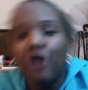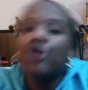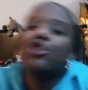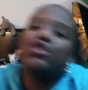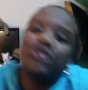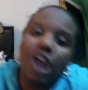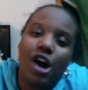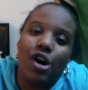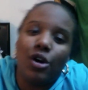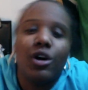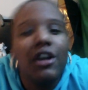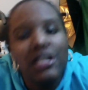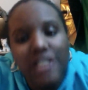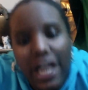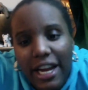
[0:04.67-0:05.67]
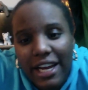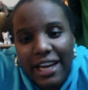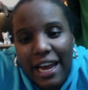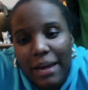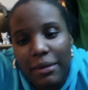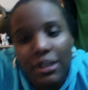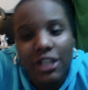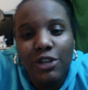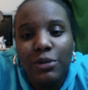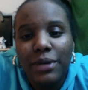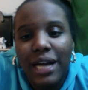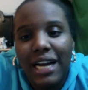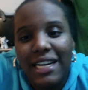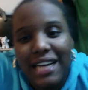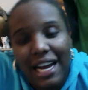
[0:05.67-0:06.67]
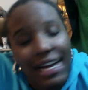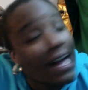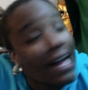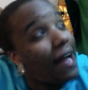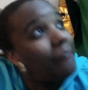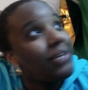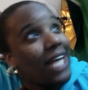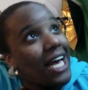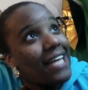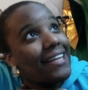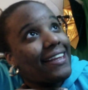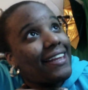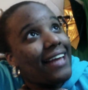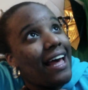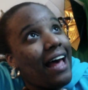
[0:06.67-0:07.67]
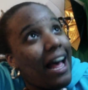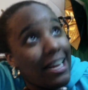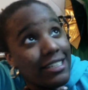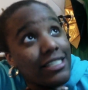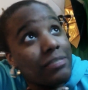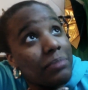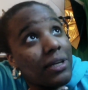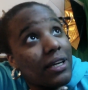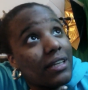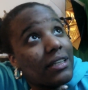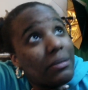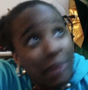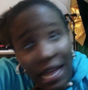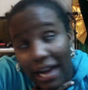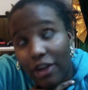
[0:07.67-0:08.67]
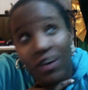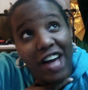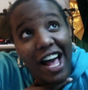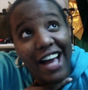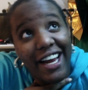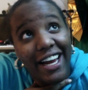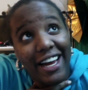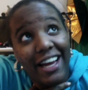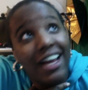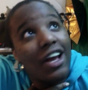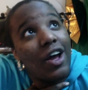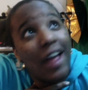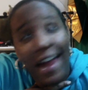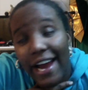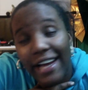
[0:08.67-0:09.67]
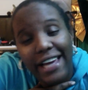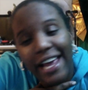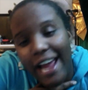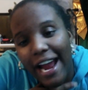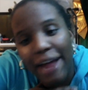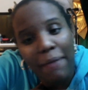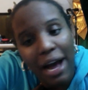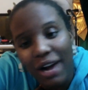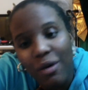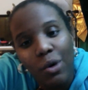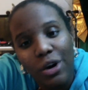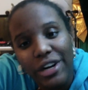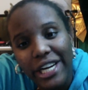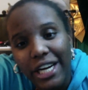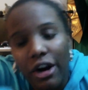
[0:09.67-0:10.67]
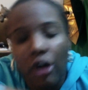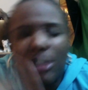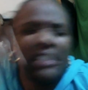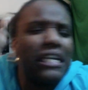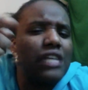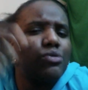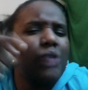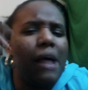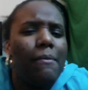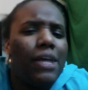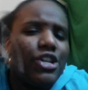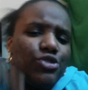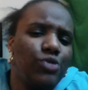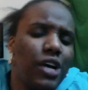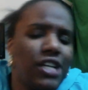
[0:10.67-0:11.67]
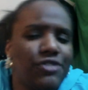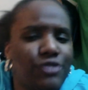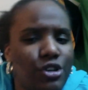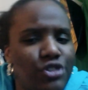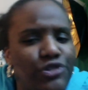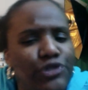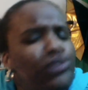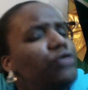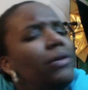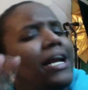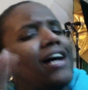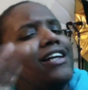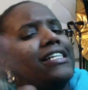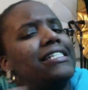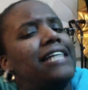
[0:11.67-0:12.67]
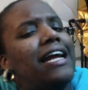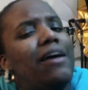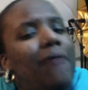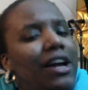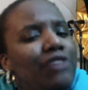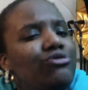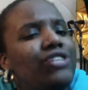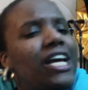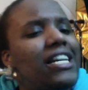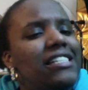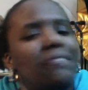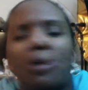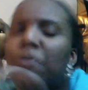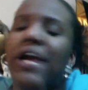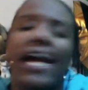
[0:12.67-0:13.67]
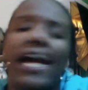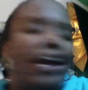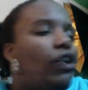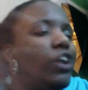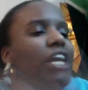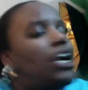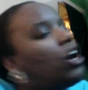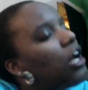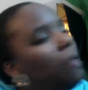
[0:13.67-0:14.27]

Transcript: So, checking GamingIlluminati.com. Yes, I just plugged the Black Hokage, aka Modern War Negro, because that's what I met you as first, fool, but I understand why you changed it, but we ain't gonna get all up